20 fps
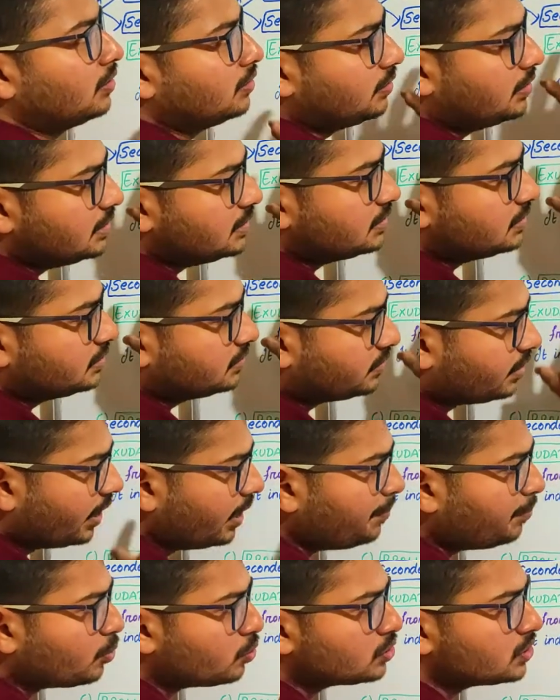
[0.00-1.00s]
these
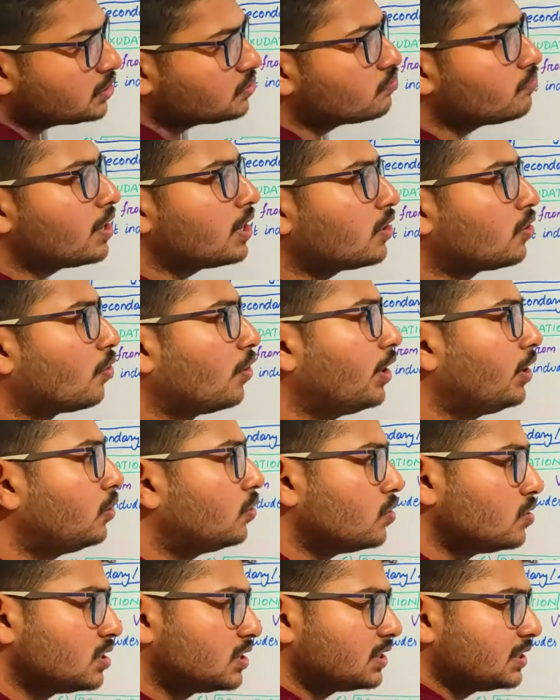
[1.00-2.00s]
three processes we are going
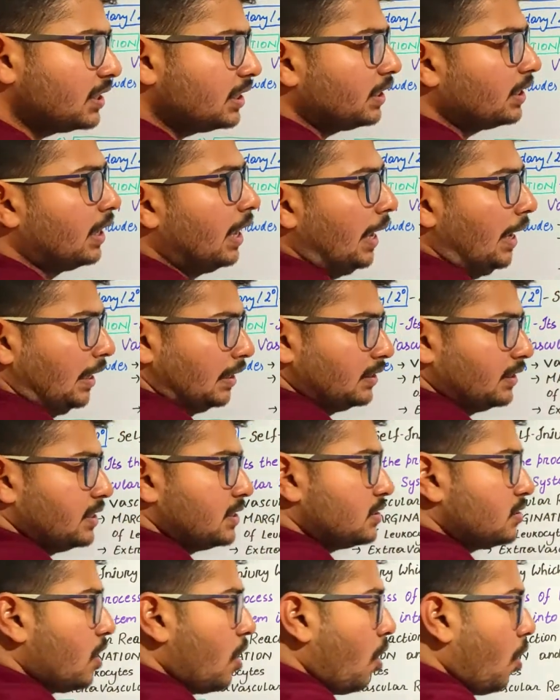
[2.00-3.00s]
to see
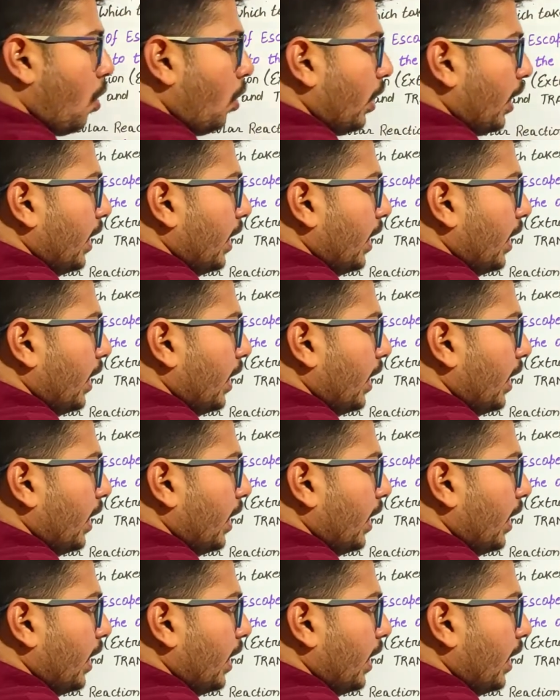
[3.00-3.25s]
this